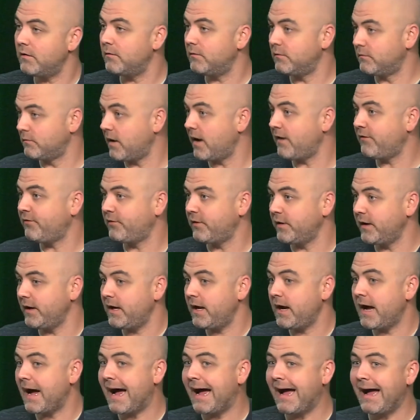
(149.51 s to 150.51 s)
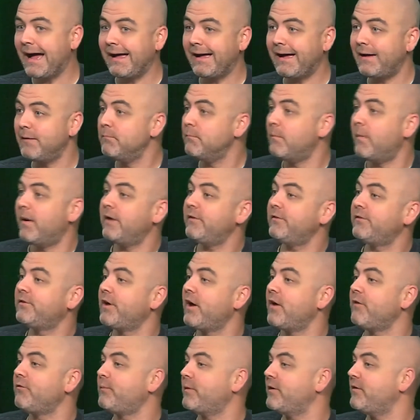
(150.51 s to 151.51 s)
Roughly,
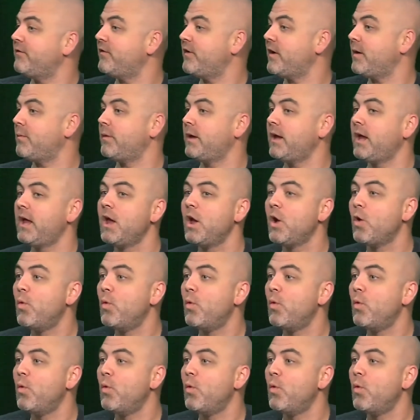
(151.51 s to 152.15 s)
myself, my family,